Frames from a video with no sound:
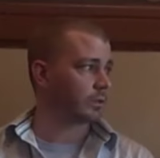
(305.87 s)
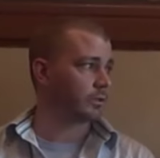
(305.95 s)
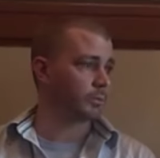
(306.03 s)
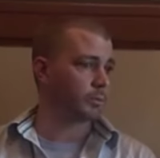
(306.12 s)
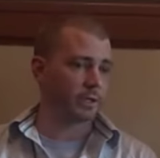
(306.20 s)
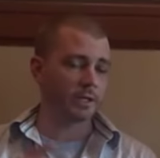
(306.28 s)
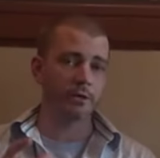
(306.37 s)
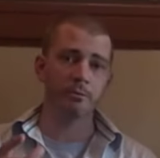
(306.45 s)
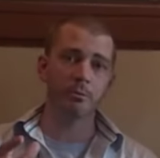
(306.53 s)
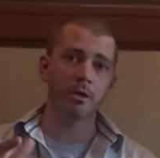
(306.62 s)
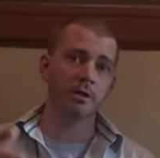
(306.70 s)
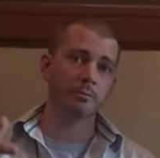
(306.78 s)
you're putting out in
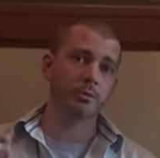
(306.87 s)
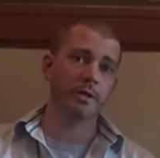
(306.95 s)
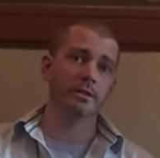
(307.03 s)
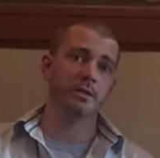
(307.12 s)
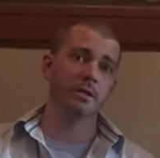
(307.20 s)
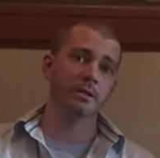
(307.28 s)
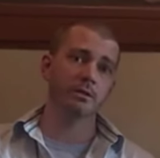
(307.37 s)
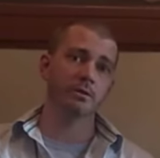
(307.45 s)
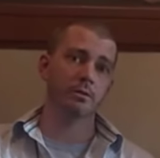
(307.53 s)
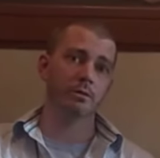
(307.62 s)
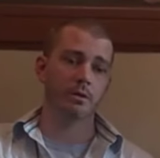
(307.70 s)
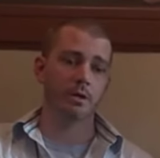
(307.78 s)
the marketplace,
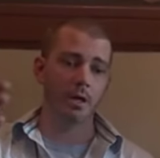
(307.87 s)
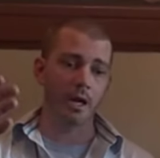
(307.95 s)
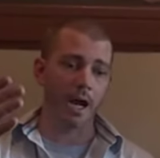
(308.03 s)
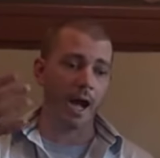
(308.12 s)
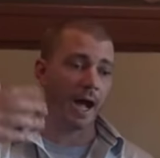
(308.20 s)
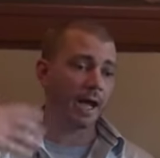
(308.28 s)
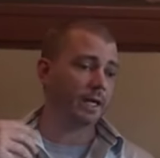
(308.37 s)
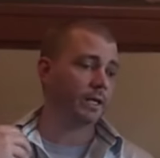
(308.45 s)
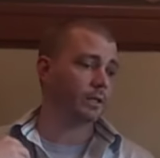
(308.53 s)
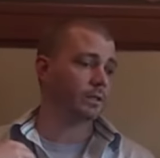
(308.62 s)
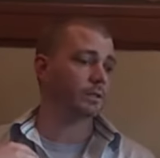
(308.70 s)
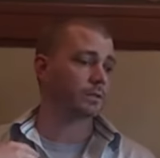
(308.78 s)
and
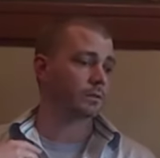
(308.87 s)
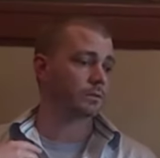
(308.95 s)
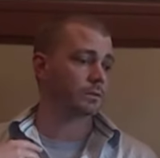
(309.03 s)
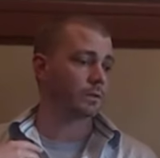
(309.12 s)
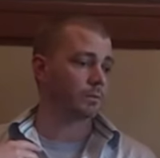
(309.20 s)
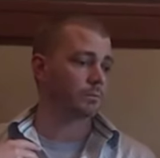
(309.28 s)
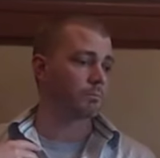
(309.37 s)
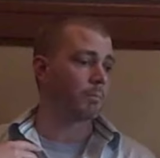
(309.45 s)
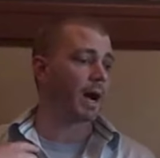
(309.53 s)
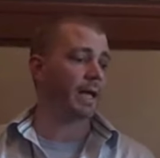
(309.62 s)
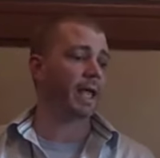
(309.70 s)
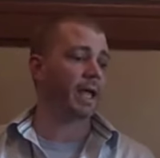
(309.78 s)
I,
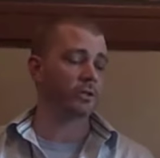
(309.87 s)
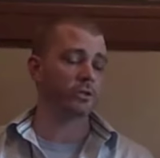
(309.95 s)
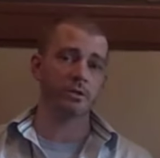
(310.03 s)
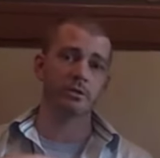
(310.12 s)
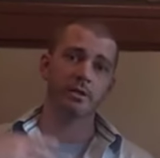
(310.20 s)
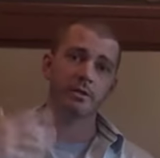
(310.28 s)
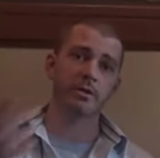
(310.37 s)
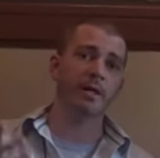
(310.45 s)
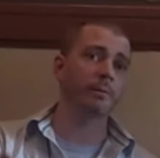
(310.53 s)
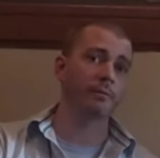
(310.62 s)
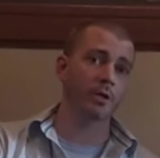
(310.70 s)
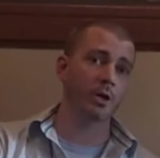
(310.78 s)
my agents that
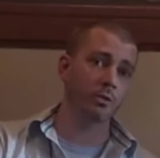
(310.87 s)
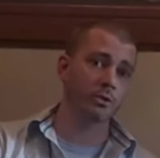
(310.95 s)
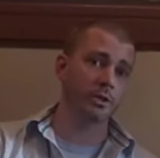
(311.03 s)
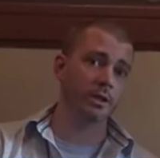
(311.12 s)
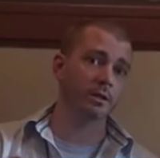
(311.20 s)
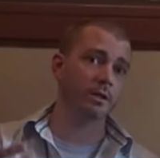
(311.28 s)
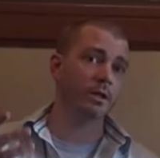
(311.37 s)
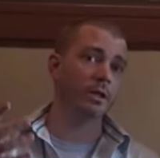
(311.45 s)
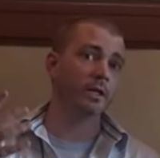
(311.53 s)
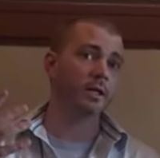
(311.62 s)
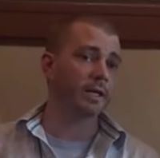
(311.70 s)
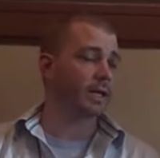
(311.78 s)
sign up for coaching
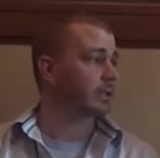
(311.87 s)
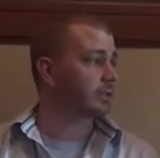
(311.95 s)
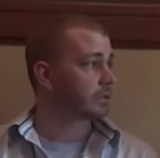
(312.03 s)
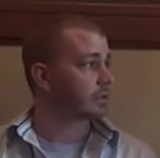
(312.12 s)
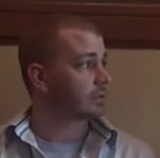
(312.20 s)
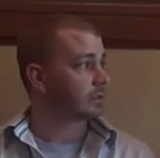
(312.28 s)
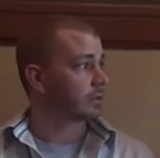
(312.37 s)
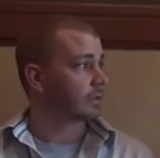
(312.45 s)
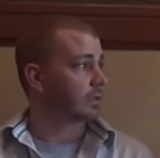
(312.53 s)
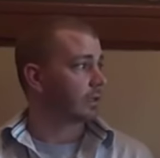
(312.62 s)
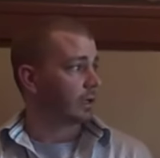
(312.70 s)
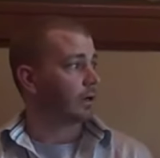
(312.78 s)
get
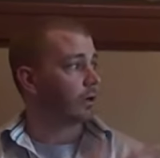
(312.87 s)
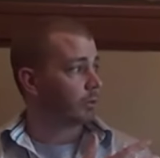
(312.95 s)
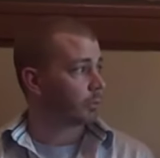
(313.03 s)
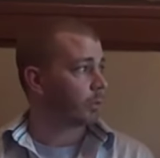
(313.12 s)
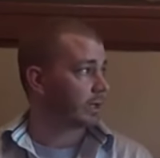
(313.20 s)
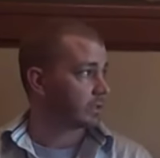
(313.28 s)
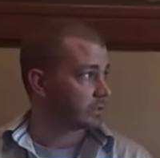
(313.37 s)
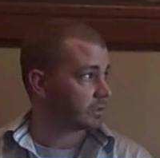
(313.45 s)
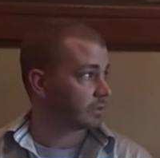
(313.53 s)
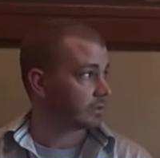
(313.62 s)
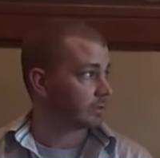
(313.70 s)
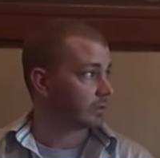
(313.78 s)
a
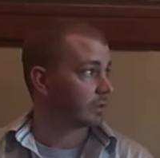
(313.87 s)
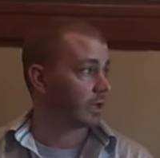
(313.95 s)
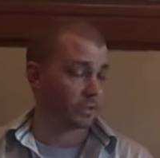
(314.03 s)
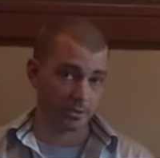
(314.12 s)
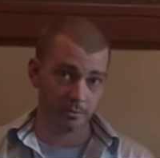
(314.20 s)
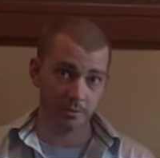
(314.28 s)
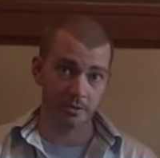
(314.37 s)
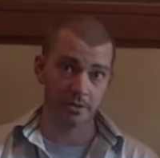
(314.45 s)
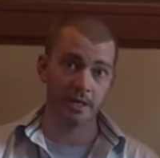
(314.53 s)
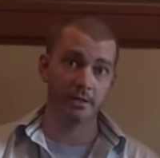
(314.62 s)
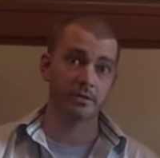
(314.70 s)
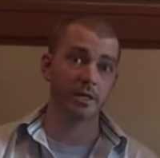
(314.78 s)
HomeQuest custom
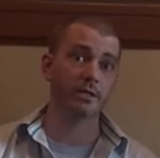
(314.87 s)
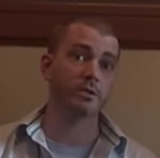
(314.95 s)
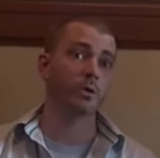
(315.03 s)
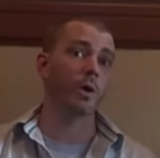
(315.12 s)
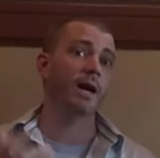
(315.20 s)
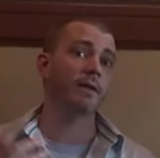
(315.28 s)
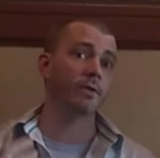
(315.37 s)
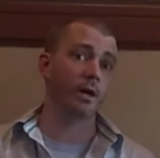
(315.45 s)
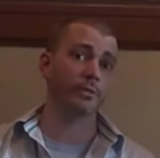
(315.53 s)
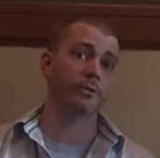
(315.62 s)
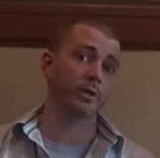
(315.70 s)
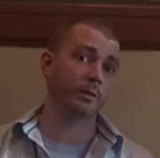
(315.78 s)
design site. So I've
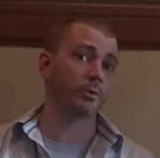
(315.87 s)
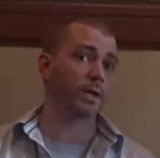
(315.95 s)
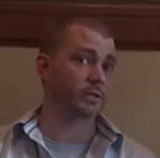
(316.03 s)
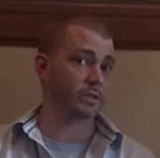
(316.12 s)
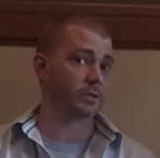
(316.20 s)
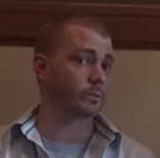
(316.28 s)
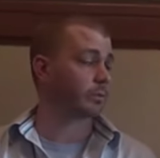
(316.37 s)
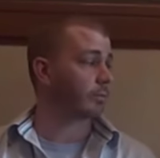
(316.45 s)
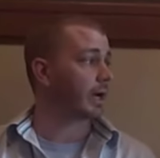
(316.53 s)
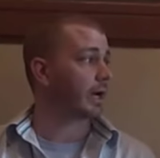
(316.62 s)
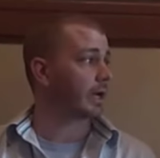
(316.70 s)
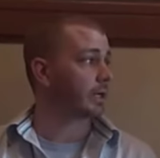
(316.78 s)
gone through that process with
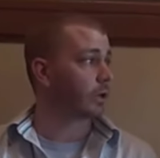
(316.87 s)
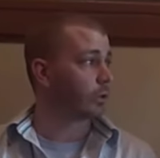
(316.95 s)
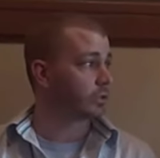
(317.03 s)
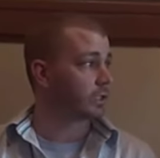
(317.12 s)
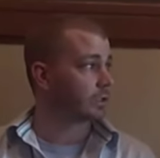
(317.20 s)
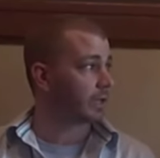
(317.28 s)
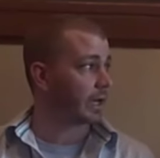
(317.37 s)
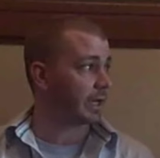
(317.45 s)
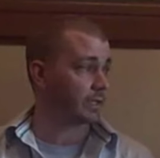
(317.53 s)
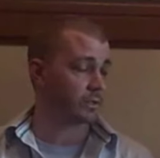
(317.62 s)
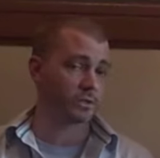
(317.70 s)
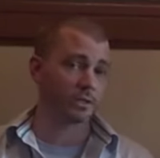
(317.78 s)
my coaching
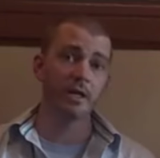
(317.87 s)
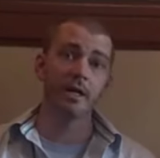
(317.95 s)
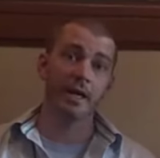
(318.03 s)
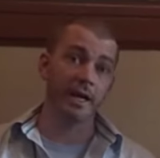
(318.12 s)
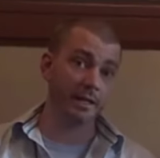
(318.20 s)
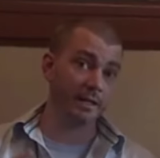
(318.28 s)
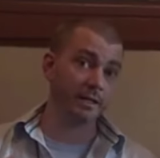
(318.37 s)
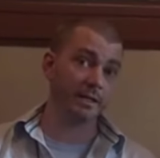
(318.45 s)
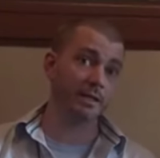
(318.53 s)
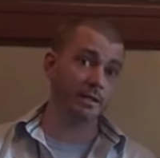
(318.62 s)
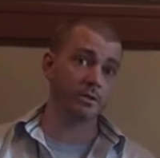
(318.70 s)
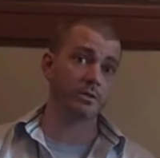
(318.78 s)
clients. Mm-hmm and it
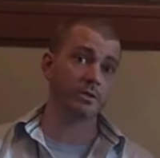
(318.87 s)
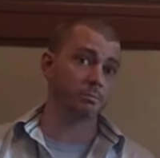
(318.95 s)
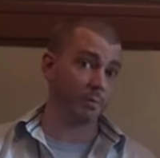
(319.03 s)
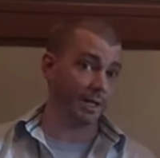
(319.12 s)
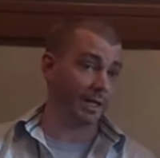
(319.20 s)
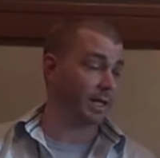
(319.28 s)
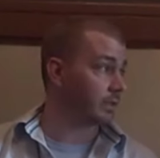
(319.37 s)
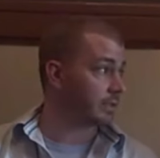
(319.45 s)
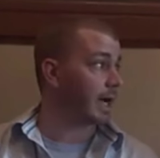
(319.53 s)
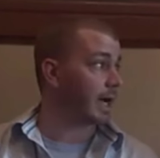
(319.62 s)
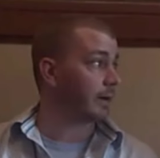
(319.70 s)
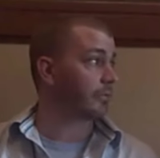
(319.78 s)
is in
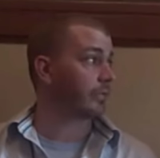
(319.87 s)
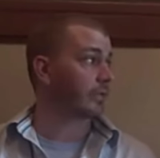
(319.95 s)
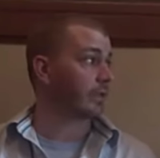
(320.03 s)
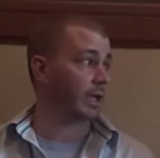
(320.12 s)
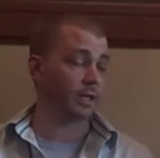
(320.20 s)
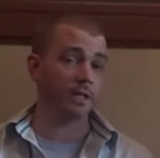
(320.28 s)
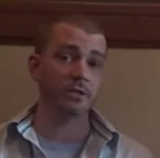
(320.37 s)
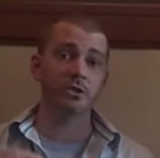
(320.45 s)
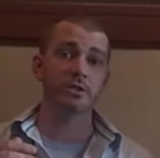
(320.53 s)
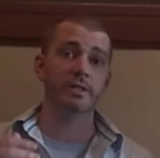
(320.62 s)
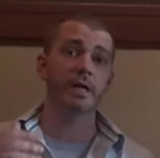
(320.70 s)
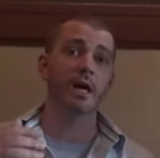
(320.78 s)
depth, and it
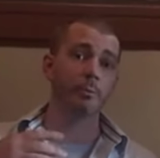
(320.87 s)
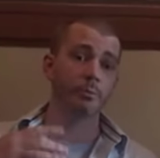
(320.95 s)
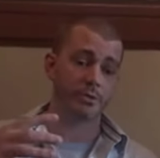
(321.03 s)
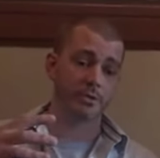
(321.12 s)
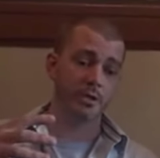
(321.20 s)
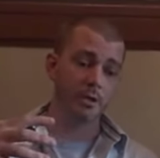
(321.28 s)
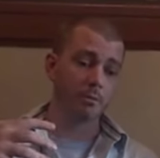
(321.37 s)
just helps